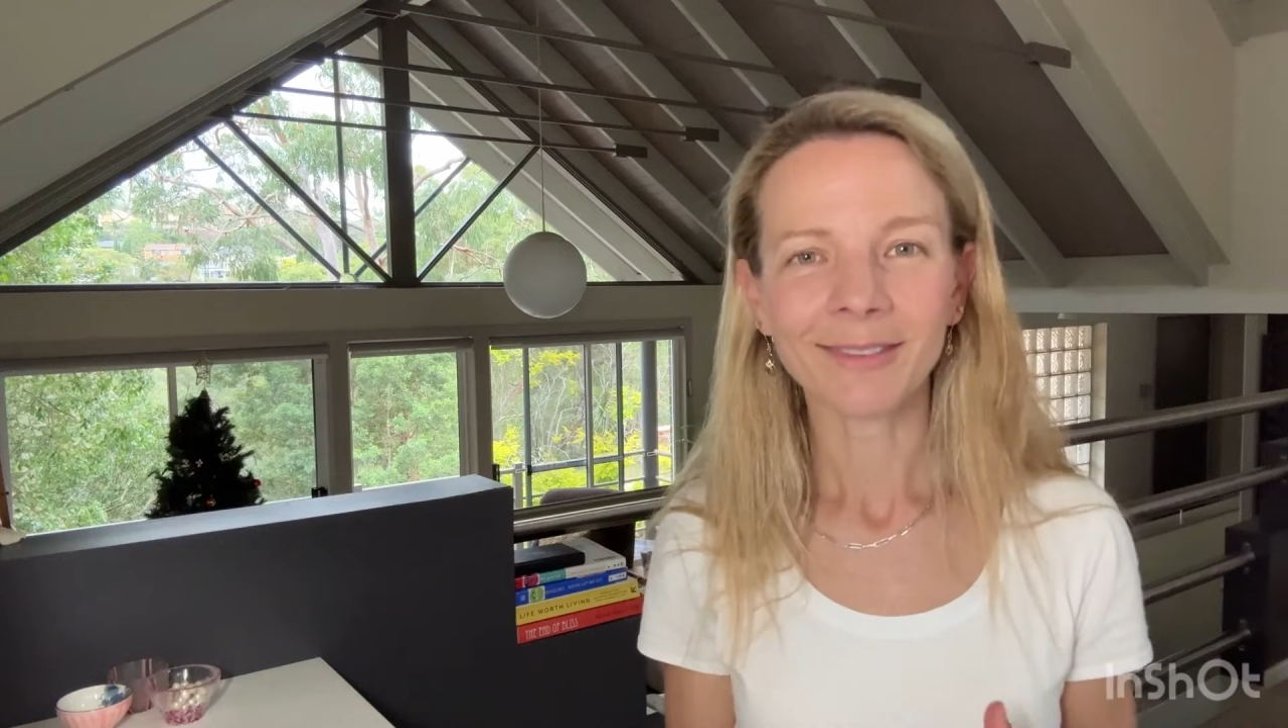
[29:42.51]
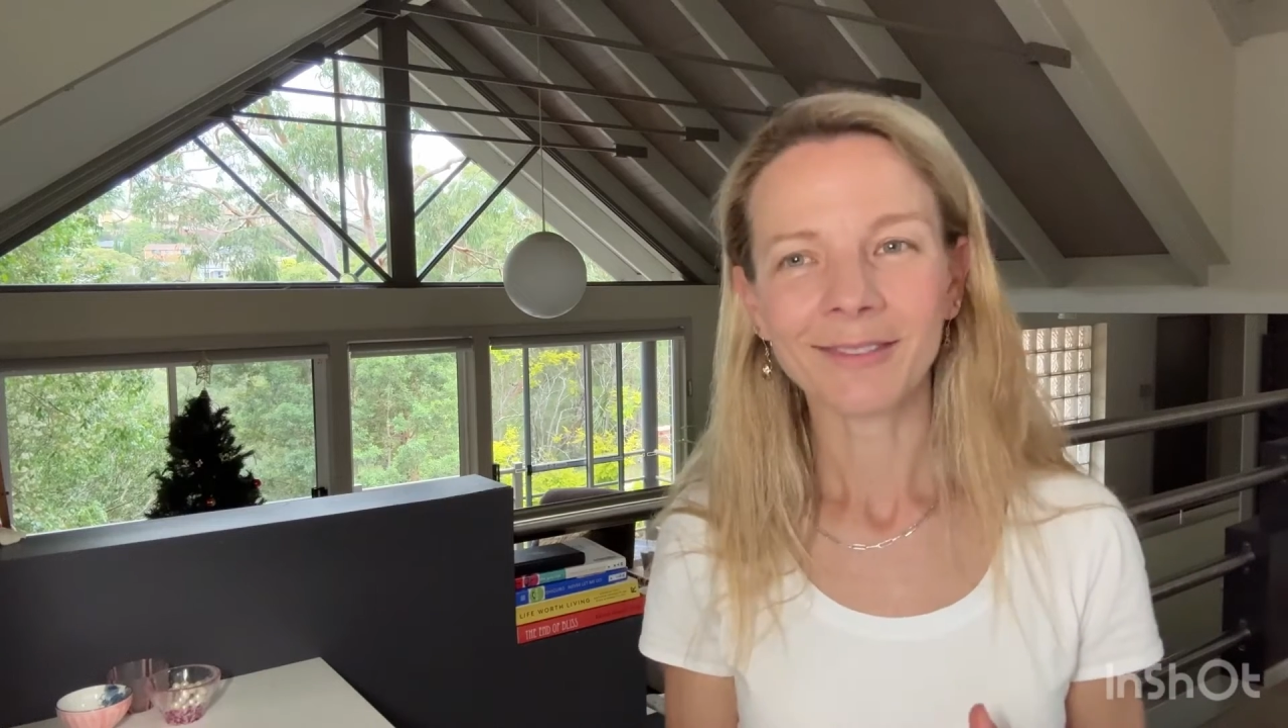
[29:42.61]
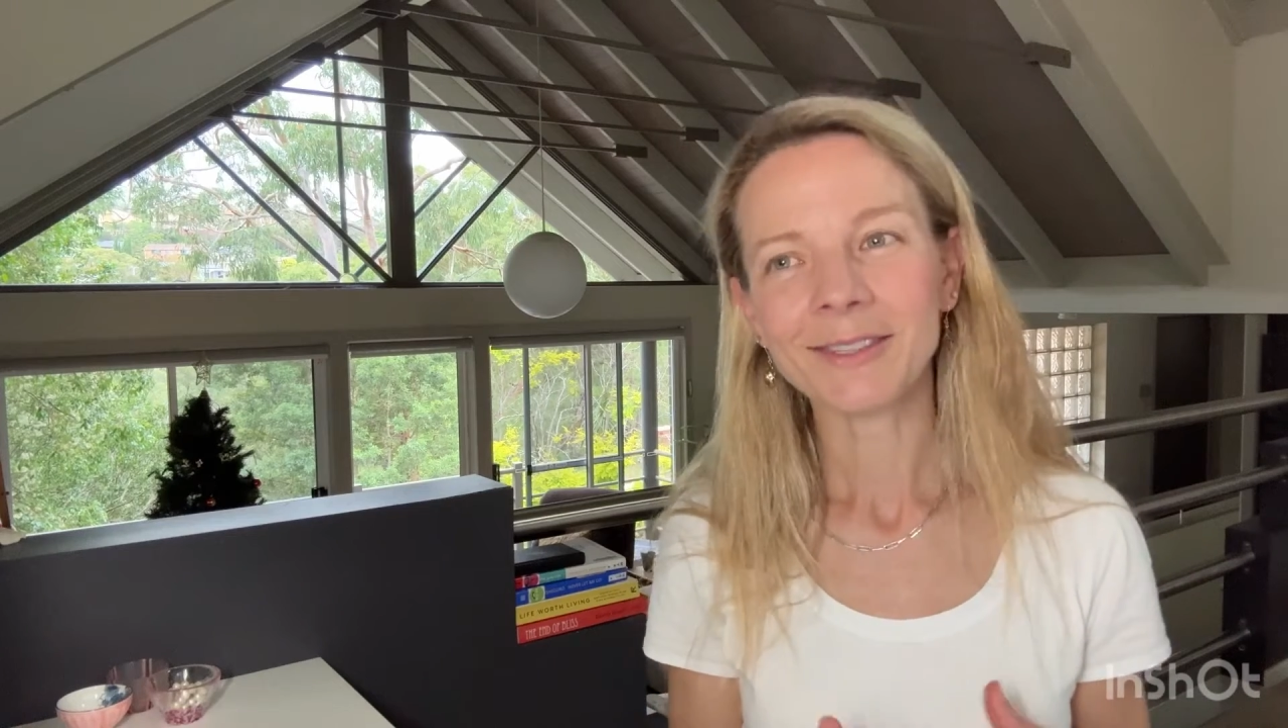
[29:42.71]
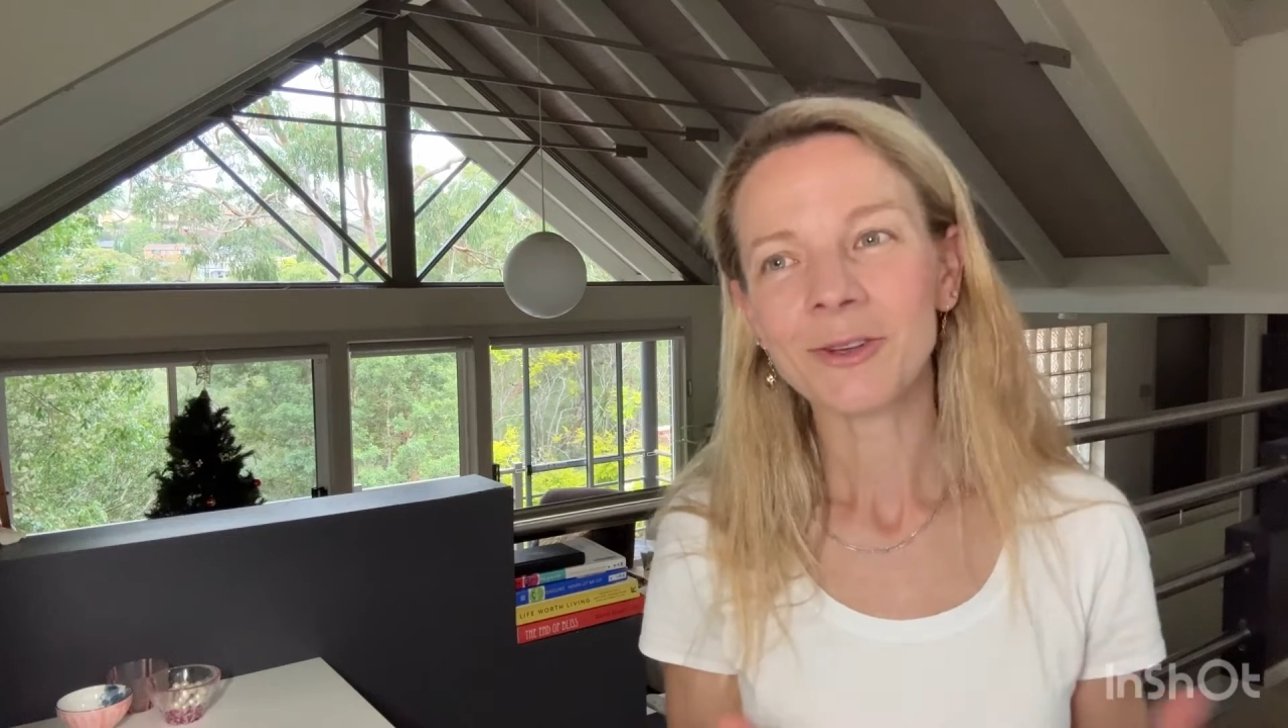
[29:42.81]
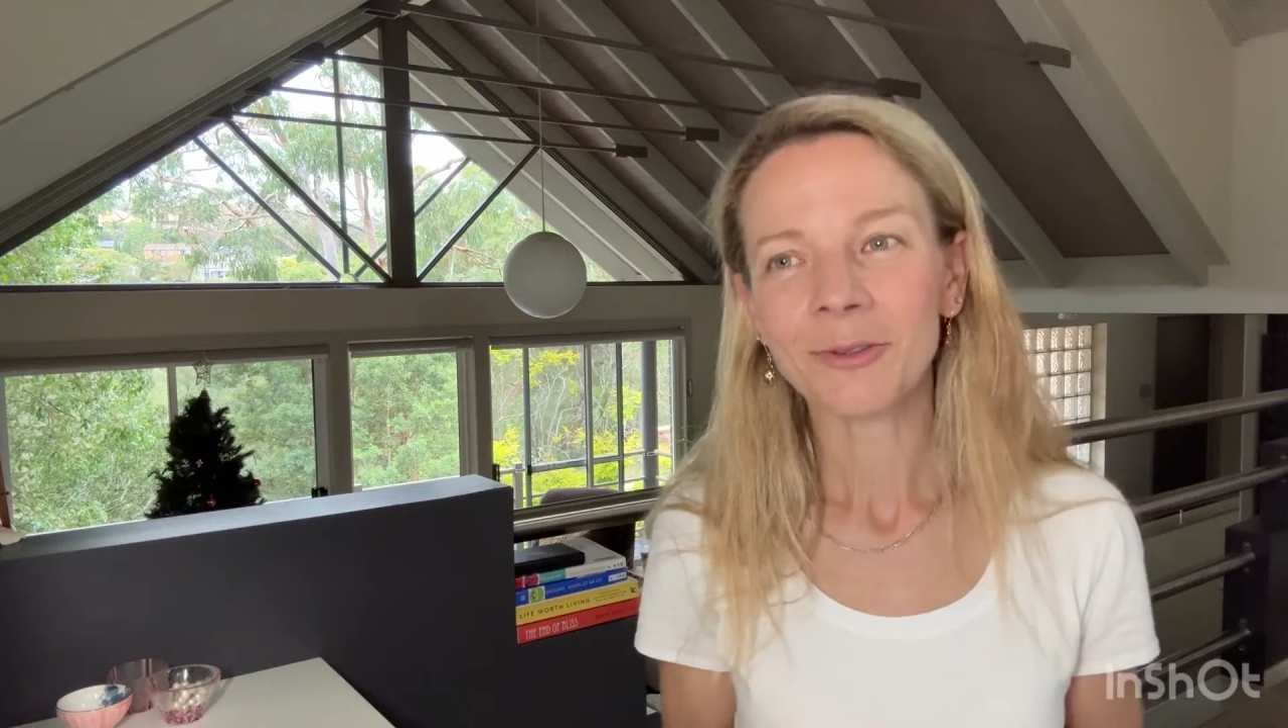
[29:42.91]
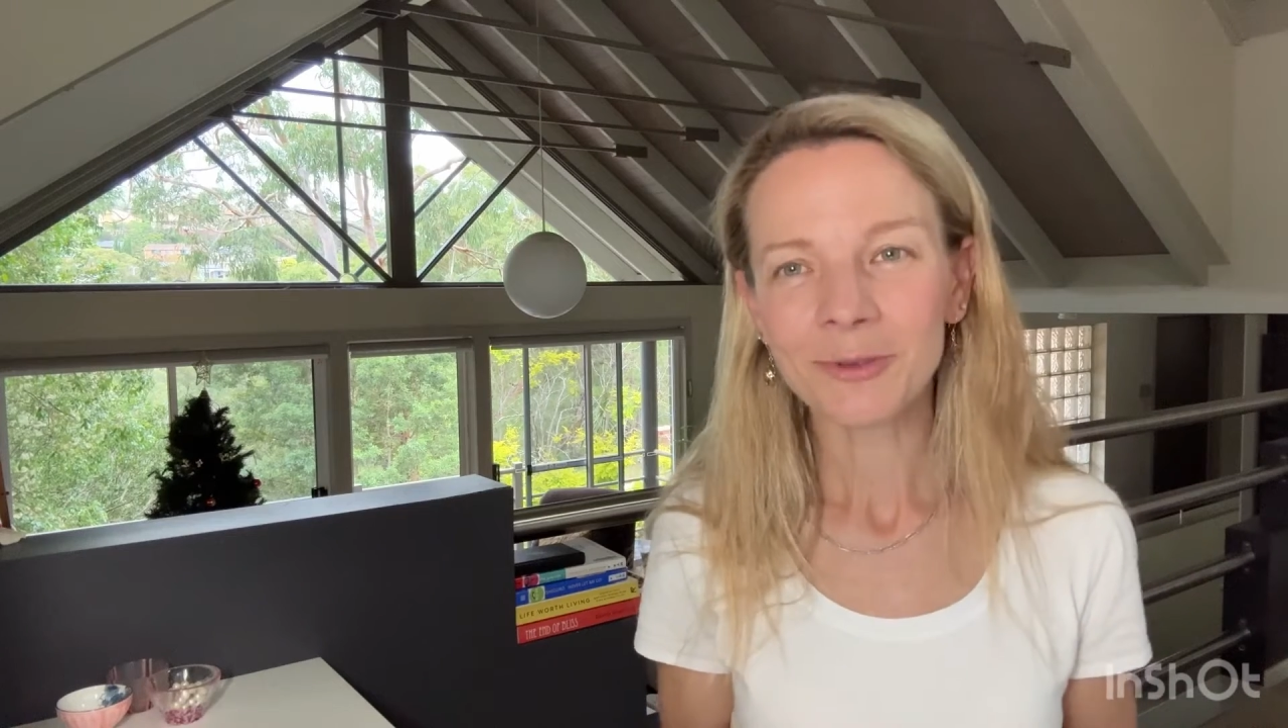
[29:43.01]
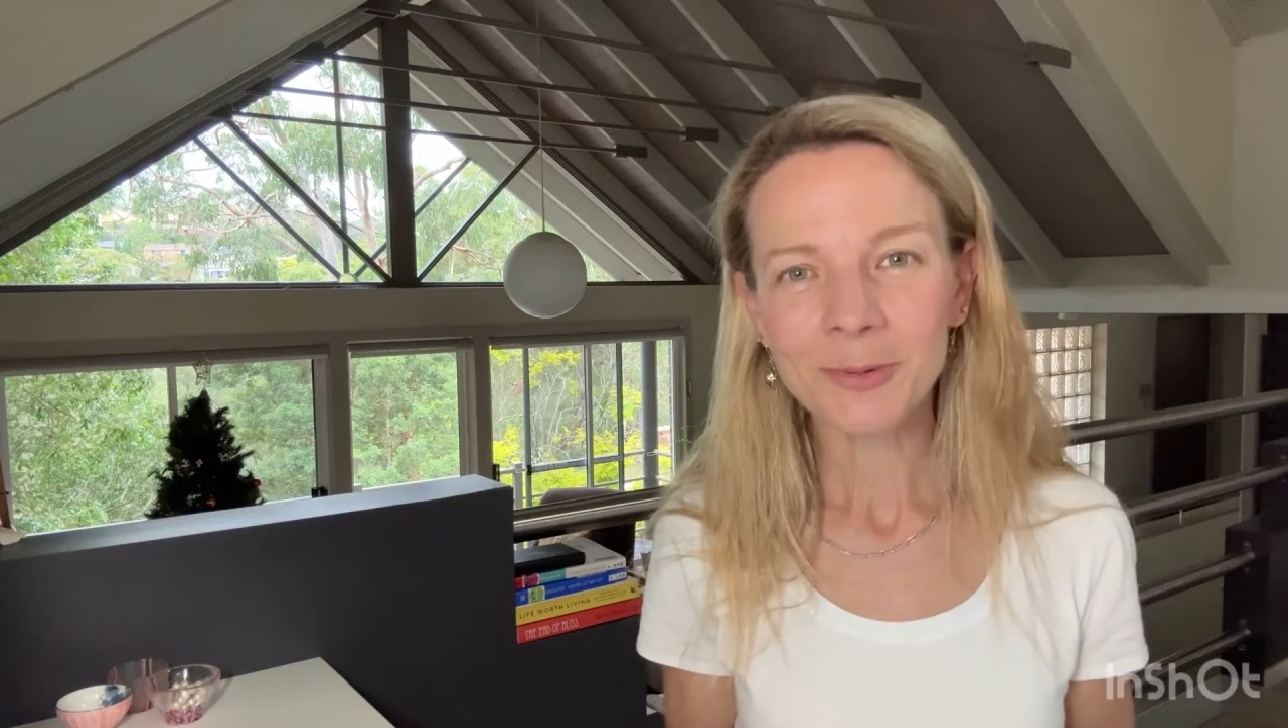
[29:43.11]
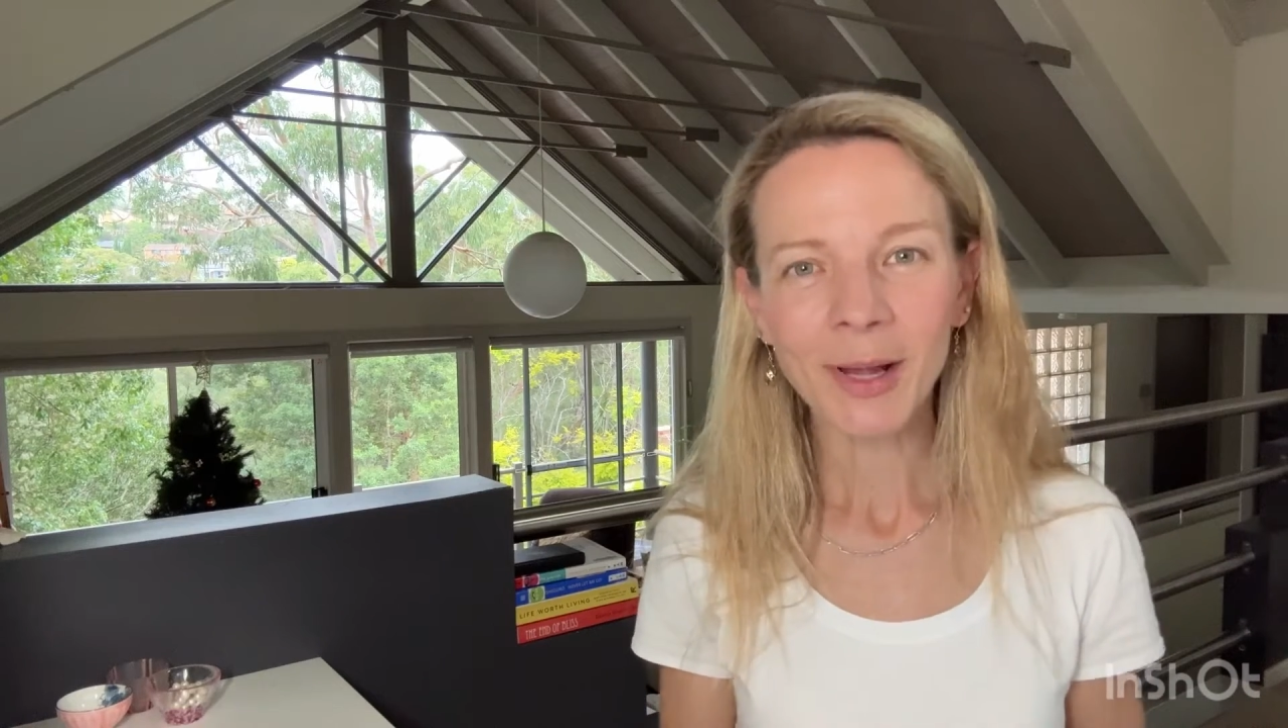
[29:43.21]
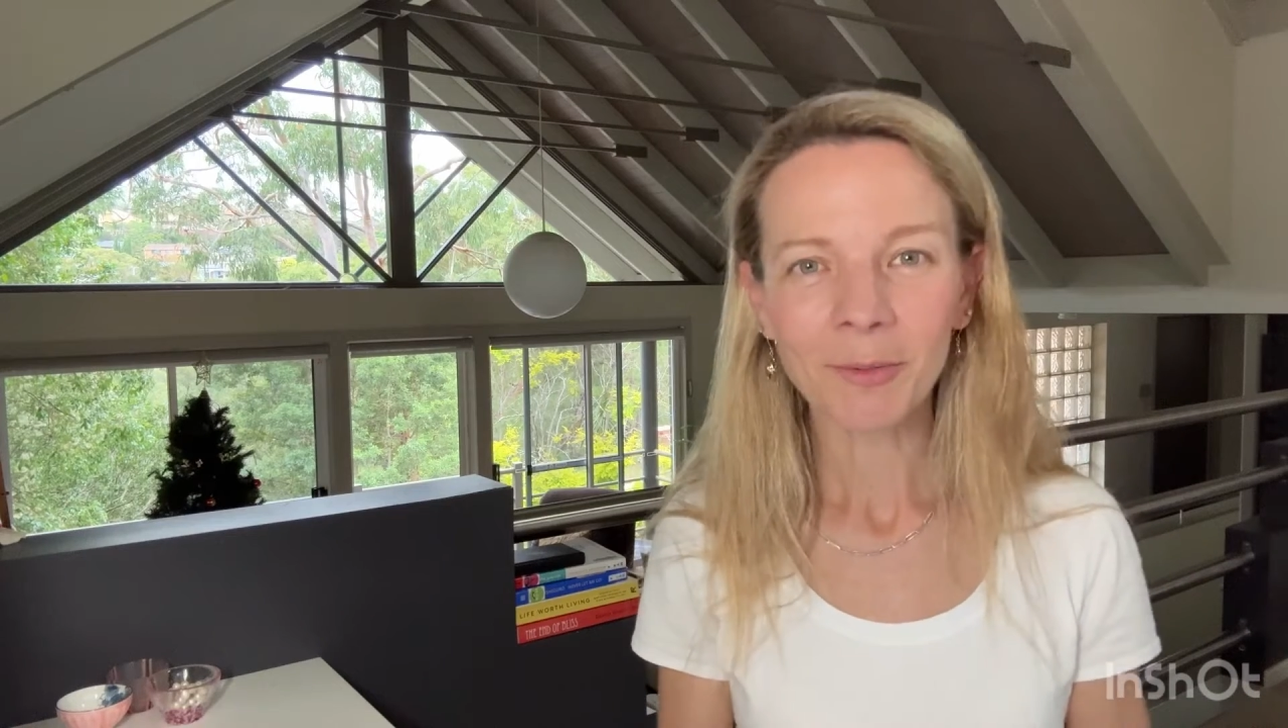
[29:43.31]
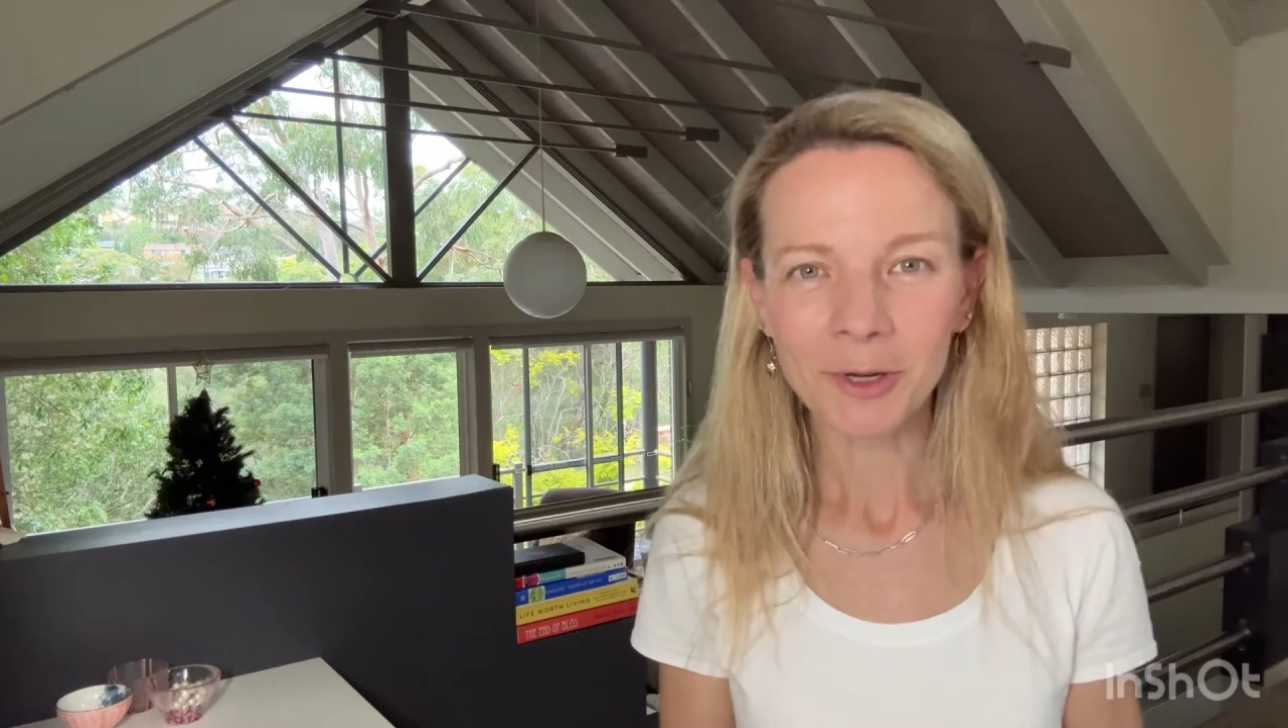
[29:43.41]
so to be
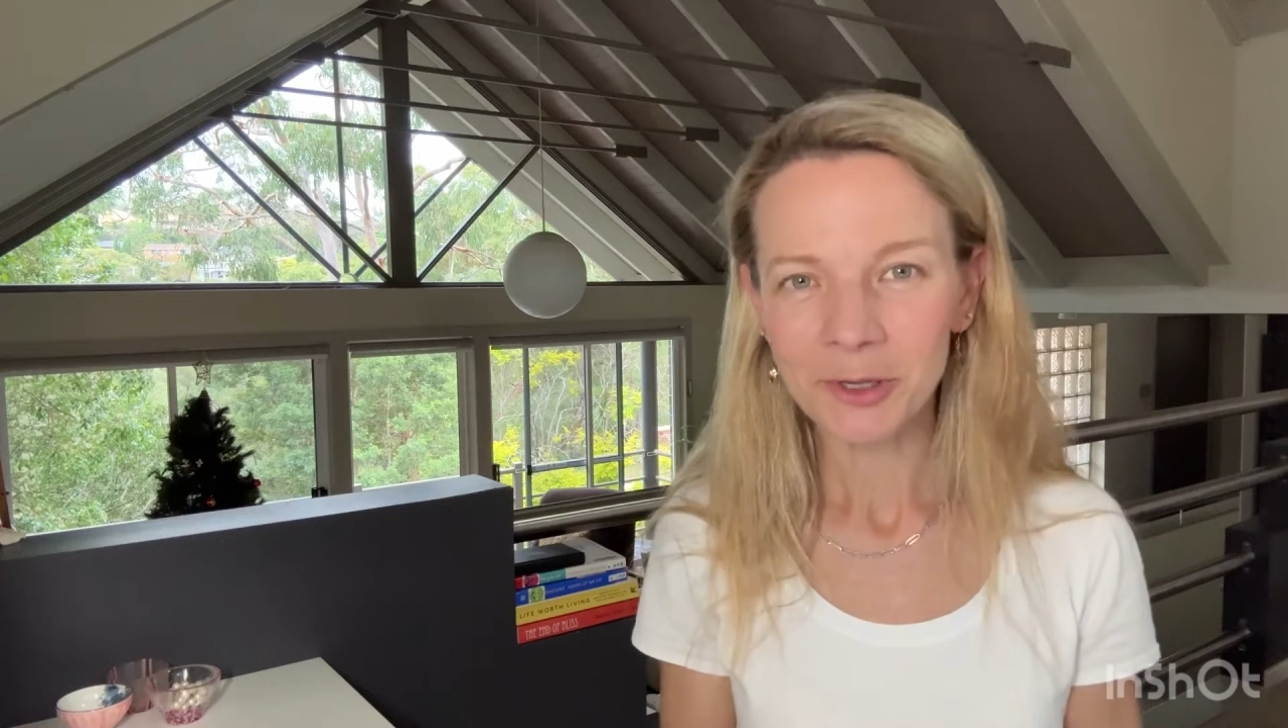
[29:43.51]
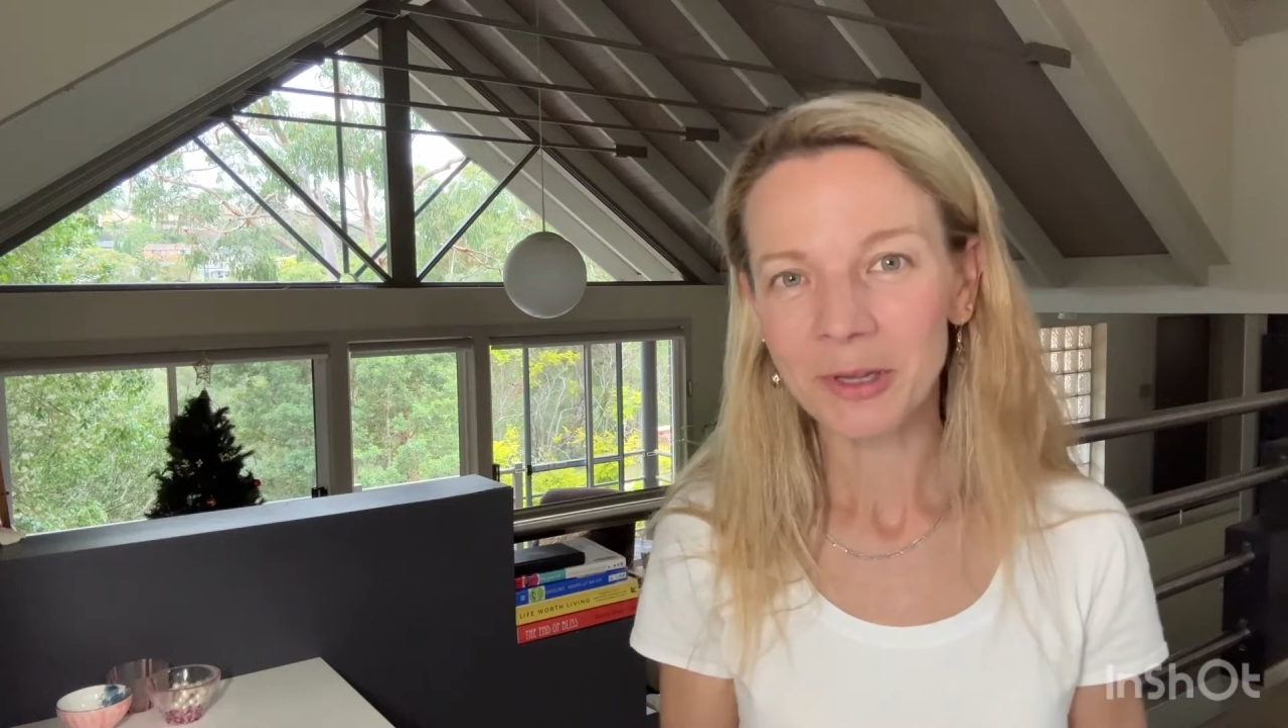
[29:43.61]
able to do